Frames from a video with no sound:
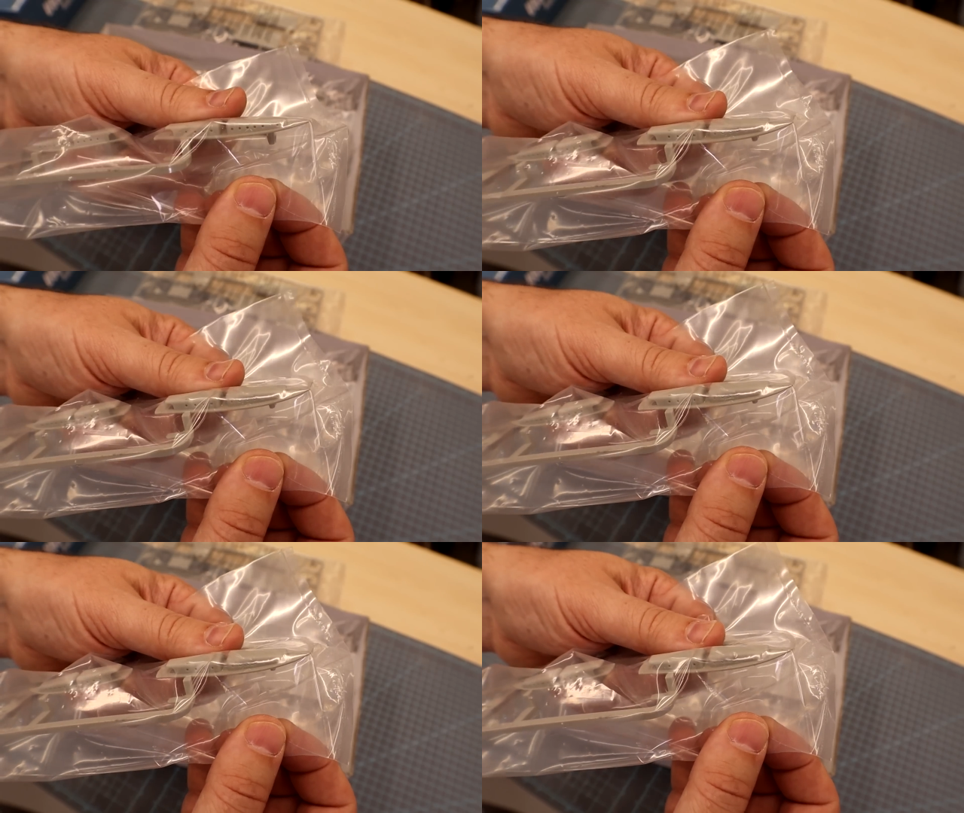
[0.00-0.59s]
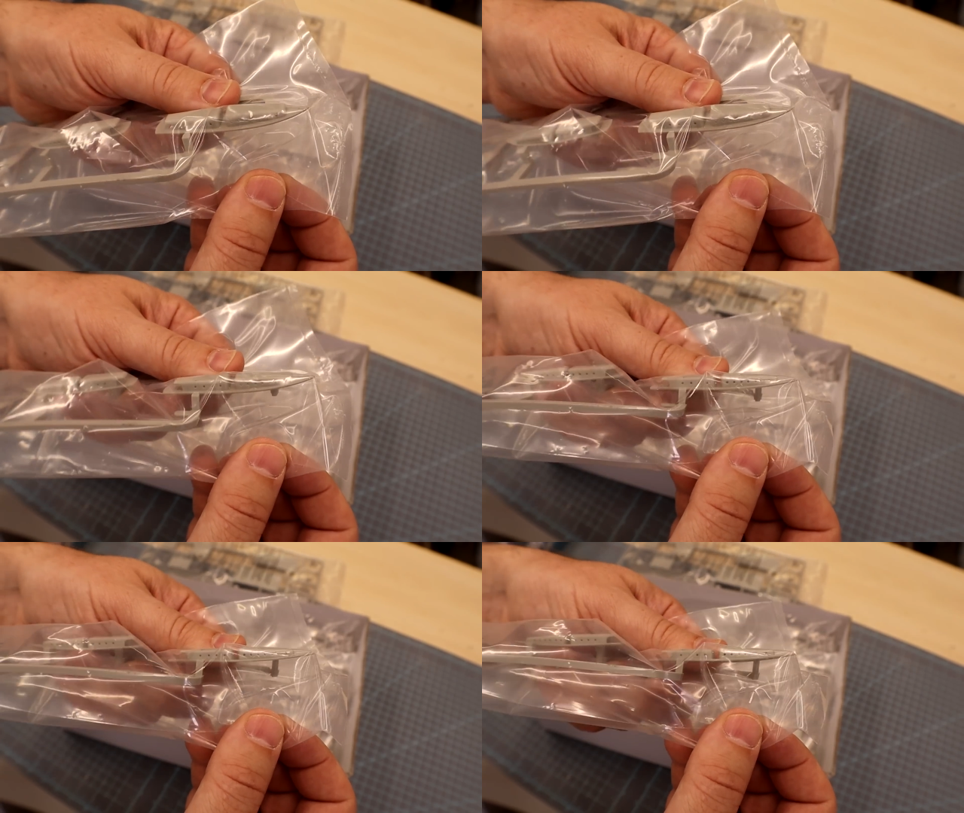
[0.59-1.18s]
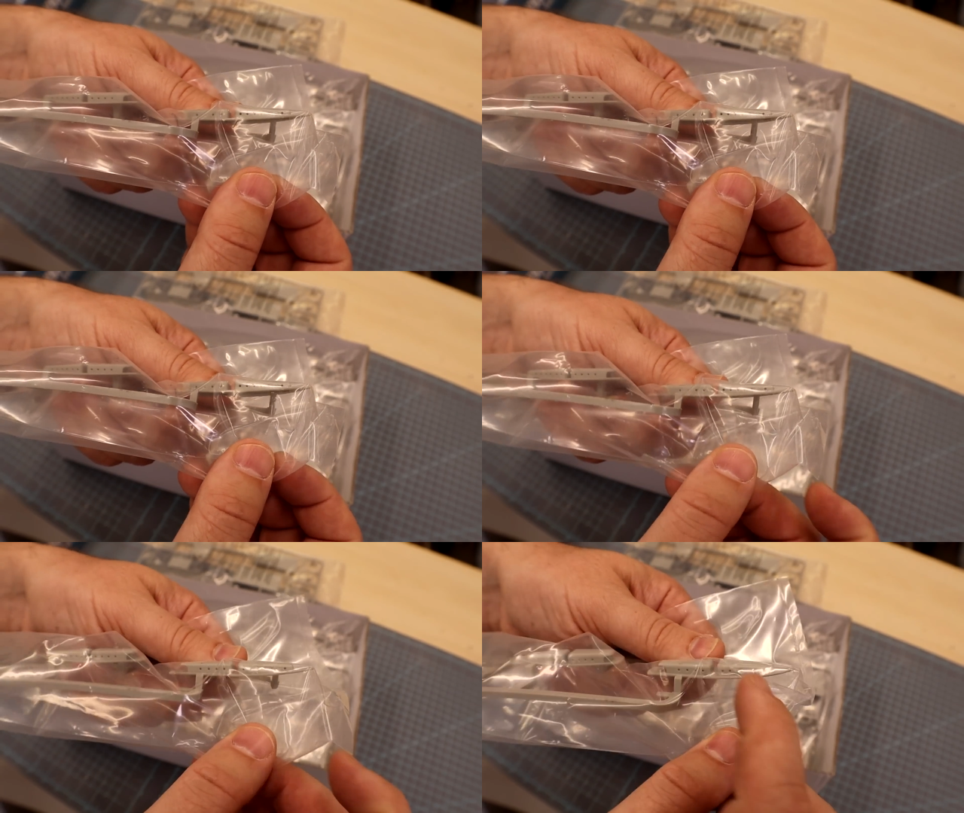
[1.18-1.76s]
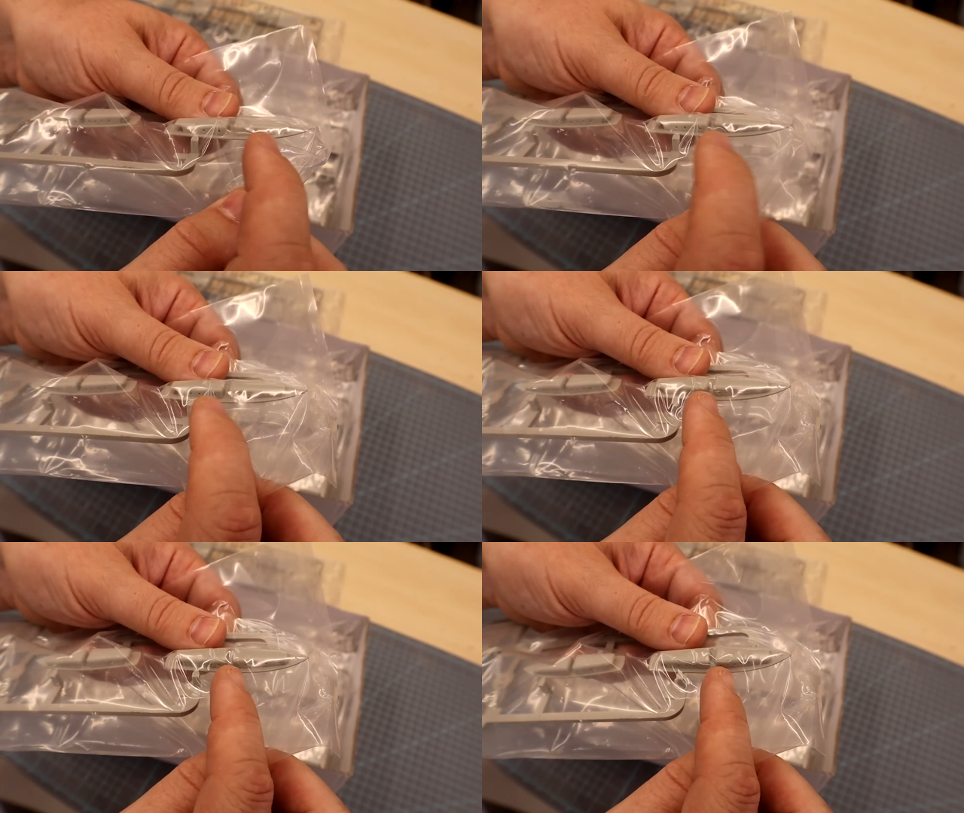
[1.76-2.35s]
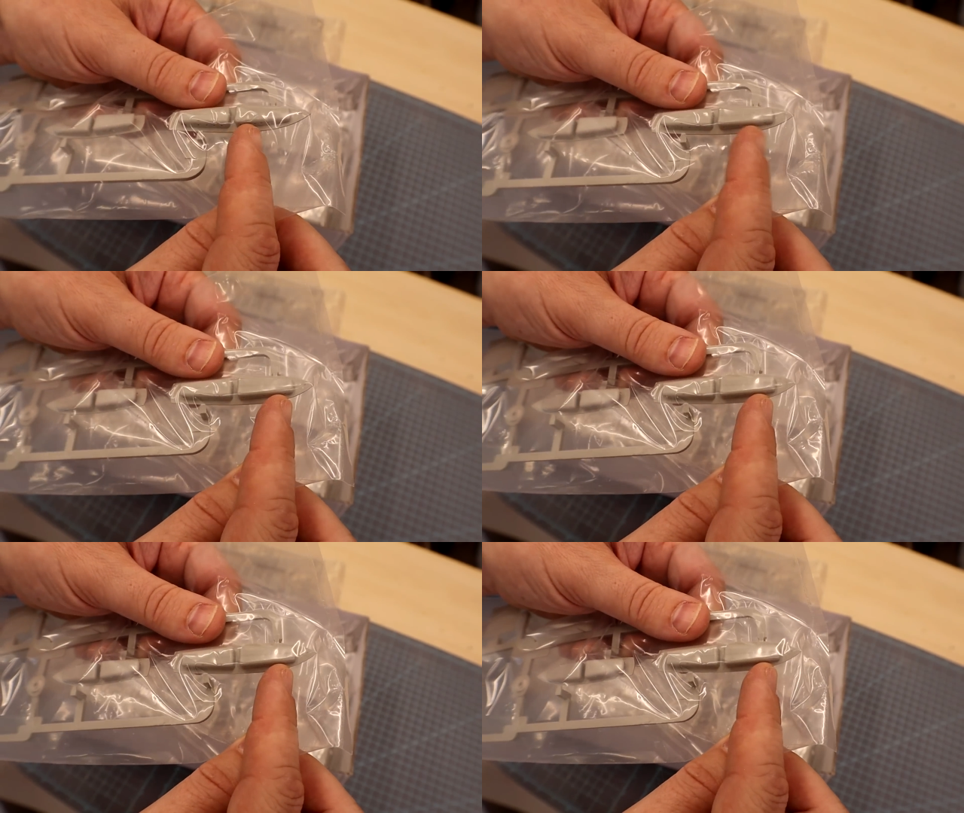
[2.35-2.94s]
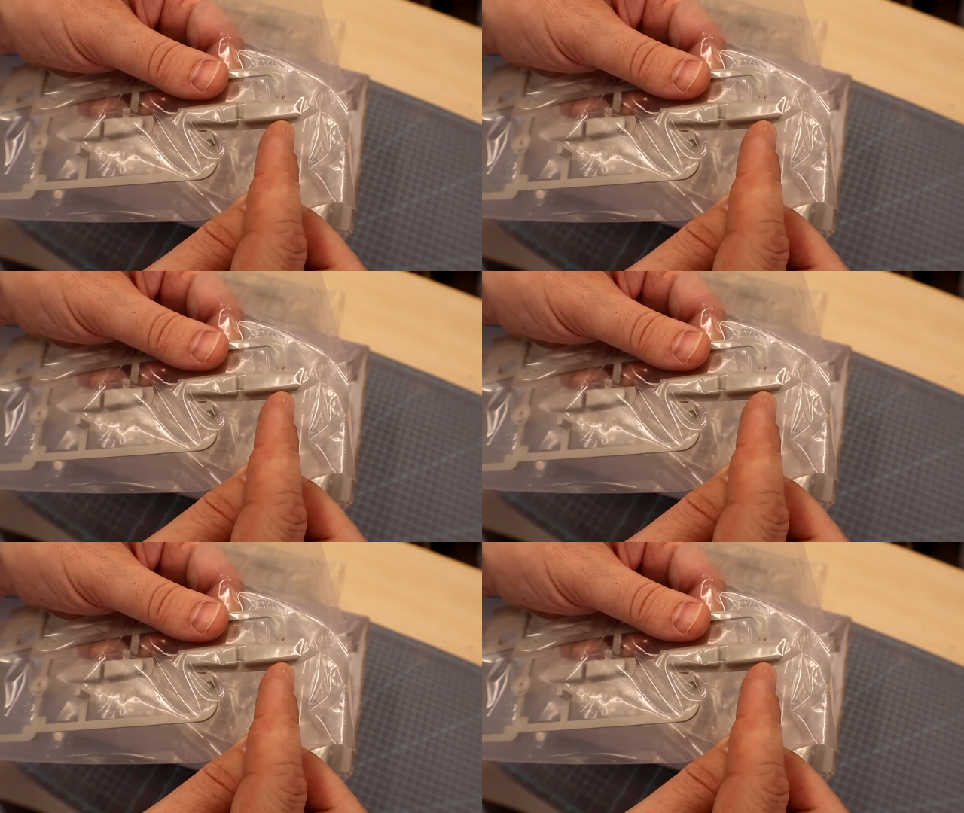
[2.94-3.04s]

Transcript: Nobody's mouth can be seen.